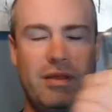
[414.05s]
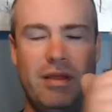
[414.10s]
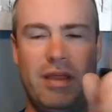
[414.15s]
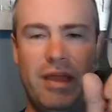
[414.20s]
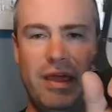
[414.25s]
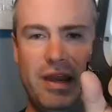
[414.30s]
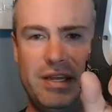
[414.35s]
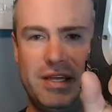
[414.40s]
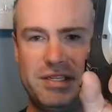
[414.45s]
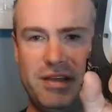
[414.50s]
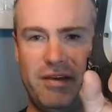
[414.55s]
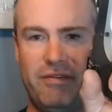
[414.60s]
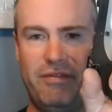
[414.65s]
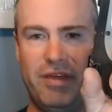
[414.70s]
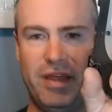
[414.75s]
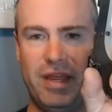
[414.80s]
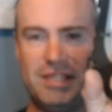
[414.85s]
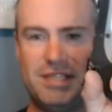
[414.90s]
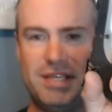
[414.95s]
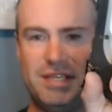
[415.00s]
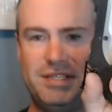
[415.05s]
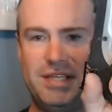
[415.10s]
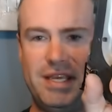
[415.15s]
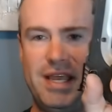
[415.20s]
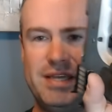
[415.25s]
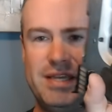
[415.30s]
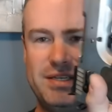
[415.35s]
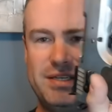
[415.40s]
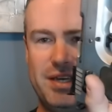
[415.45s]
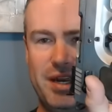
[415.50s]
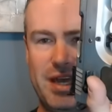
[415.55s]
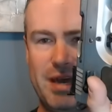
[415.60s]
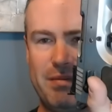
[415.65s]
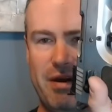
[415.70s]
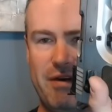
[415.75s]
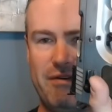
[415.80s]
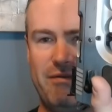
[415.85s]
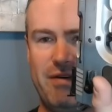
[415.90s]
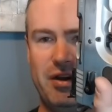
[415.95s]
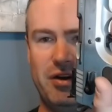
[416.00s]
and it doesn't feel like it's as easy to get my
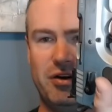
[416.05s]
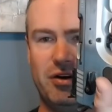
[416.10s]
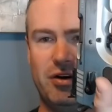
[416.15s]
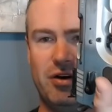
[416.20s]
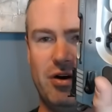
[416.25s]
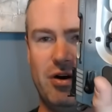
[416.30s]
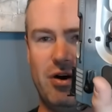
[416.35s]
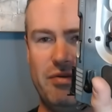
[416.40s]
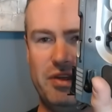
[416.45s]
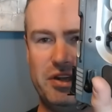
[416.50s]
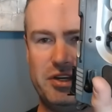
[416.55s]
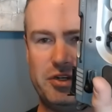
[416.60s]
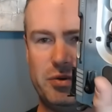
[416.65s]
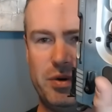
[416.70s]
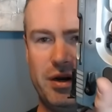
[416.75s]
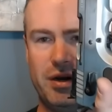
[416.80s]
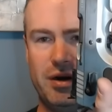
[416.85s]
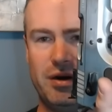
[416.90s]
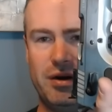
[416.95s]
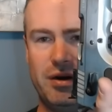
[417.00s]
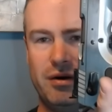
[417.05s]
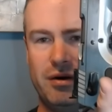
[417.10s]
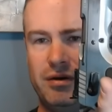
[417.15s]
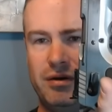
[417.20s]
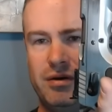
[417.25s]
finger on the trigger